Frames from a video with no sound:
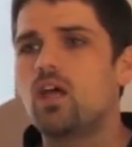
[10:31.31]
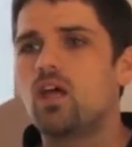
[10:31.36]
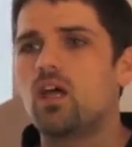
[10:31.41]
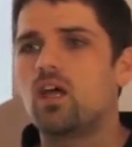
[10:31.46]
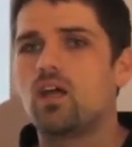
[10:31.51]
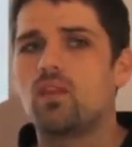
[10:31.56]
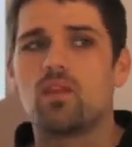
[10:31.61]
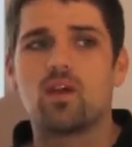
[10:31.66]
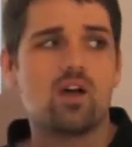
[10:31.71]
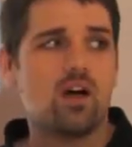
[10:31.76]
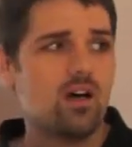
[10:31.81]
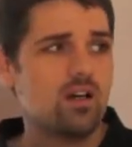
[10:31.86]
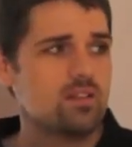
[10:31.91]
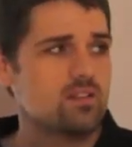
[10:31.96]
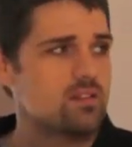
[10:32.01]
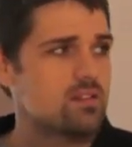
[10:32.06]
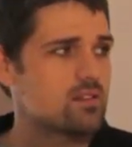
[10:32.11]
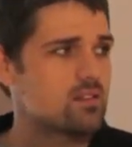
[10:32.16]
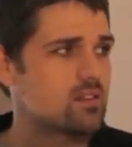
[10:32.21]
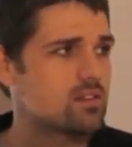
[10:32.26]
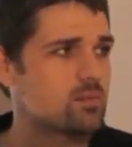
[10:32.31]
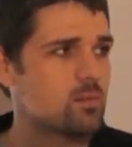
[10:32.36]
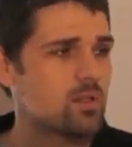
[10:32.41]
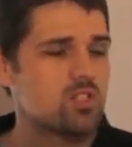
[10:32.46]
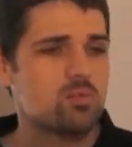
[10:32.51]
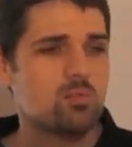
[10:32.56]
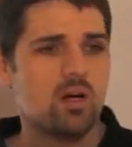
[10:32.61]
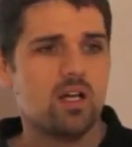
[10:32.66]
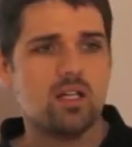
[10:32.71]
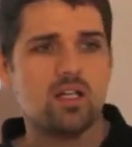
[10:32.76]
And the cost is this
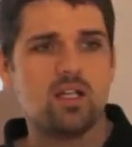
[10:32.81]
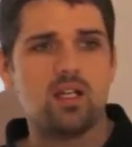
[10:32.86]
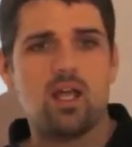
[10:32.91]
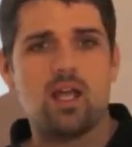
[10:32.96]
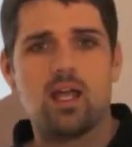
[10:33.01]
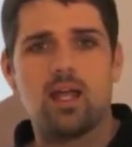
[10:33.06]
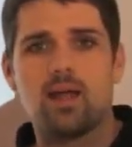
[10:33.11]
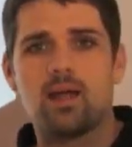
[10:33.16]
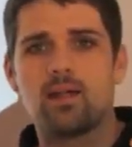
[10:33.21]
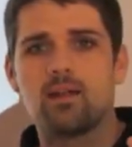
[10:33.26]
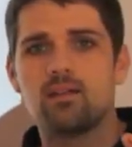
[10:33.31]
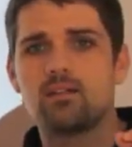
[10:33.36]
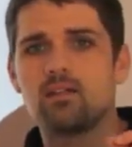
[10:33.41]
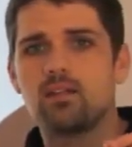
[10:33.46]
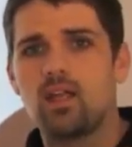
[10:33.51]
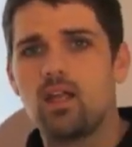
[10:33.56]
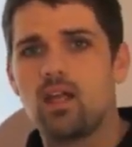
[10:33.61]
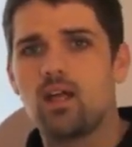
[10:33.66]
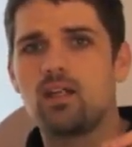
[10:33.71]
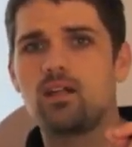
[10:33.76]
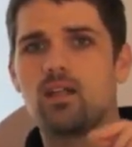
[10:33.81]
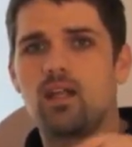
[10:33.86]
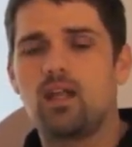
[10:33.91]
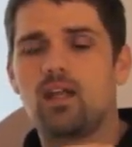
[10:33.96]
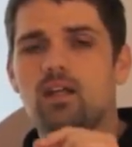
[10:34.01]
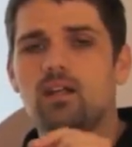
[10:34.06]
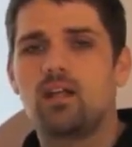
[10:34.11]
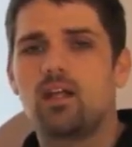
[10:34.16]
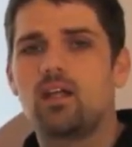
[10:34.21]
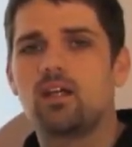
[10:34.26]
much money, and
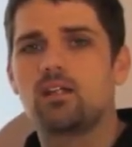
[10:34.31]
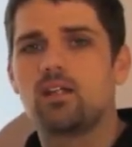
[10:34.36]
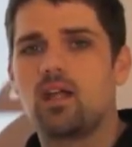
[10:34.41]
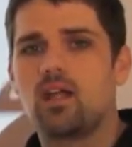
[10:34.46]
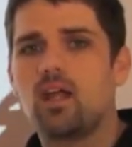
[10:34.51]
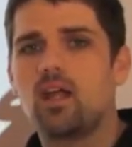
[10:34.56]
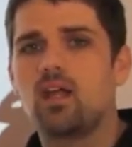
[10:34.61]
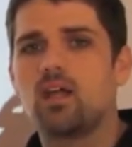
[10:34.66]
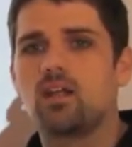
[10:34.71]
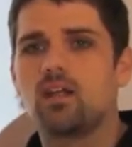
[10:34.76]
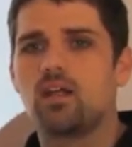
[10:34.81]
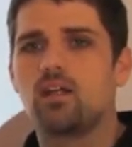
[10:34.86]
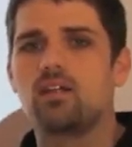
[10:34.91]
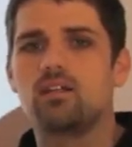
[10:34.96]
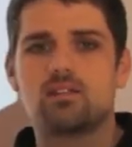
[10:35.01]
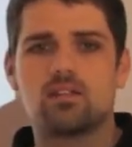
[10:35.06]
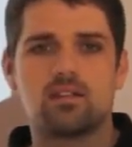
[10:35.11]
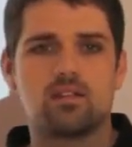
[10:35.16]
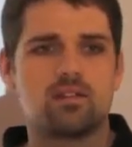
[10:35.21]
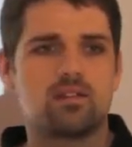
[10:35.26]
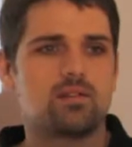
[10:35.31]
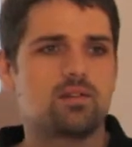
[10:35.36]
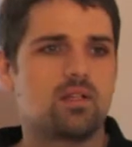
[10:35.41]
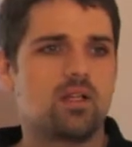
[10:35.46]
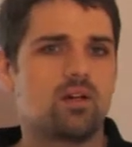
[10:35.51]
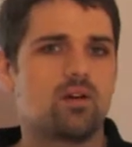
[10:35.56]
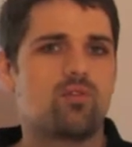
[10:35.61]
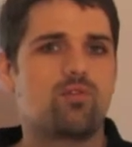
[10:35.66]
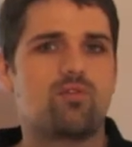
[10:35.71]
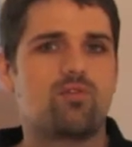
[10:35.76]
it's a
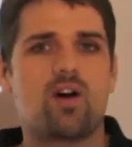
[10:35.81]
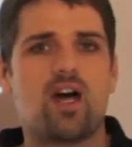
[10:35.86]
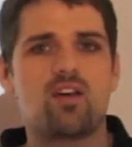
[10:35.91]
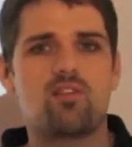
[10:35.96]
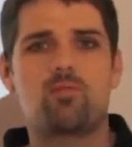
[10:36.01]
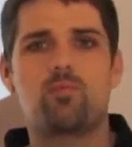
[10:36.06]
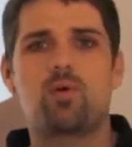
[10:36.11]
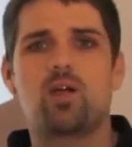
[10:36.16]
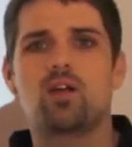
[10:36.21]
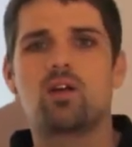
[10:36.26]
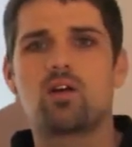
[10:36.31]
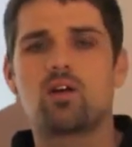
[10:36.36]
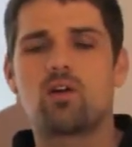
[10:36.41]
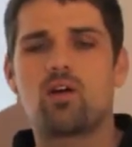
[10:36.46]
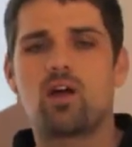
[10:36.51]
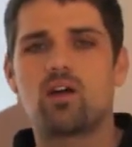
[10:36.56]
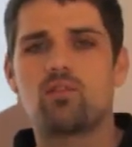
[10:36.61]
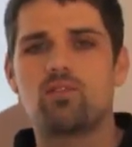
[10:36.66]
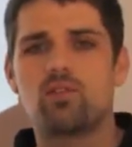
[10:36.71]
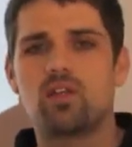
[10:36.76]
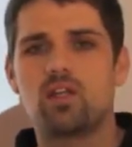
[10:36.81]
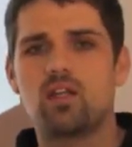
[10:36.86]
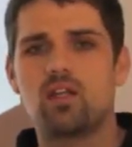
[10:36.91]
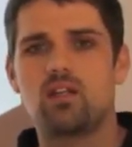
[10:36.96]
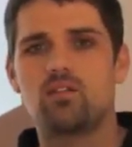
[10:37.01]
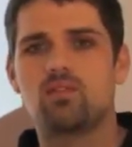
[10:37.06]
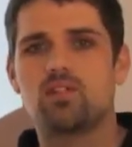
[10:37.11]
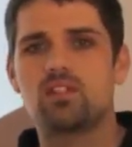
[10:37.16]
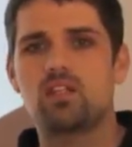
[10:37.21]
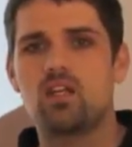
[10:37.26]
5-paragraph
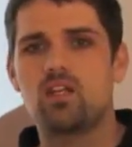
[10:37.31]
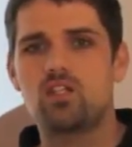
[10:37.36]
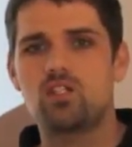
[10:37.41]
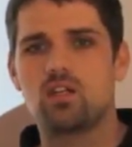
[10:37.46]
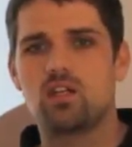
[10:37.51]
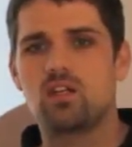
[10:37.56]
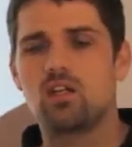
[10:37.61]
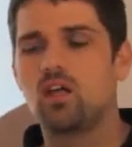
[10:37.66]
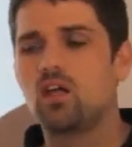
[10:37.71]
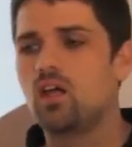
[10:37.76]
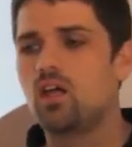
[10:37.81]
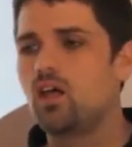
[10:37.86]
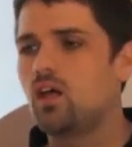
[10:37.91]
invitation.